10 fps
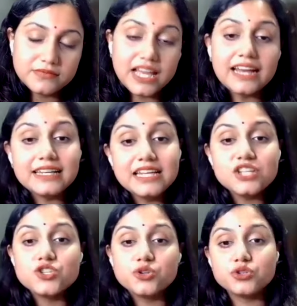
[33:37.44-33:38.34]
That
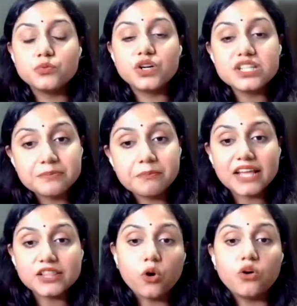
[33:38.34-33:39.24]
leads you towards
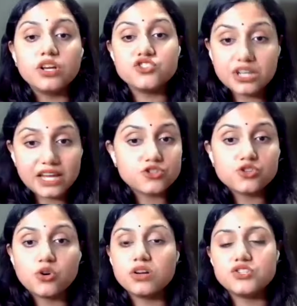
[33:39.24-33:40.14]
mythology,
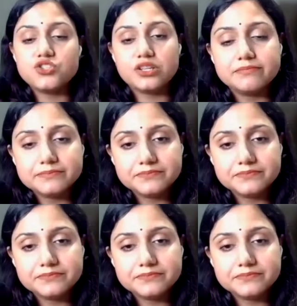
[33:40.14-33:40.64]
astrology.